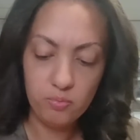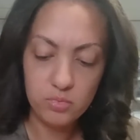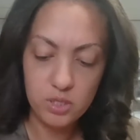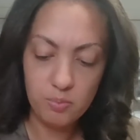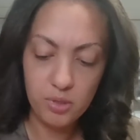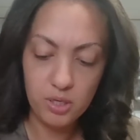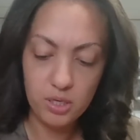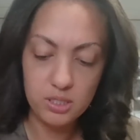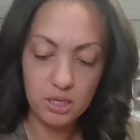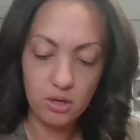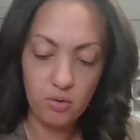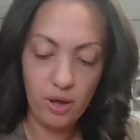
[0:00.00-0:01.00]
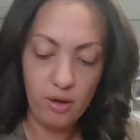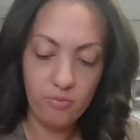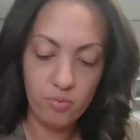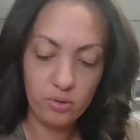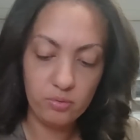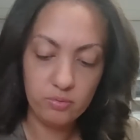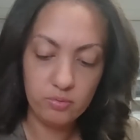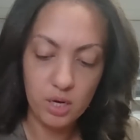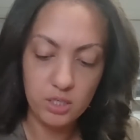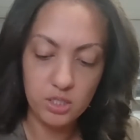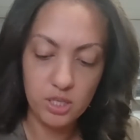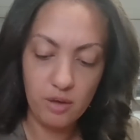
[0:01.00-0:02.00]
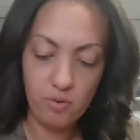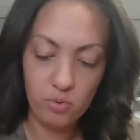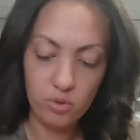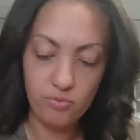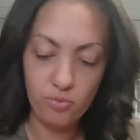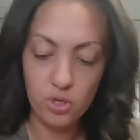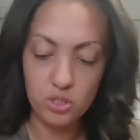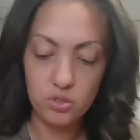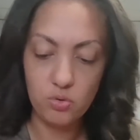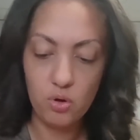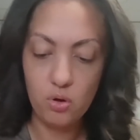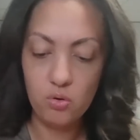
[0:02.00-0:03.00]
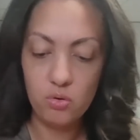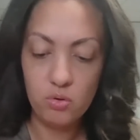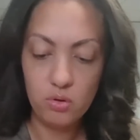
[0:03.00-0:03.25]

template because I don't have one. I just have it with the 42 hole.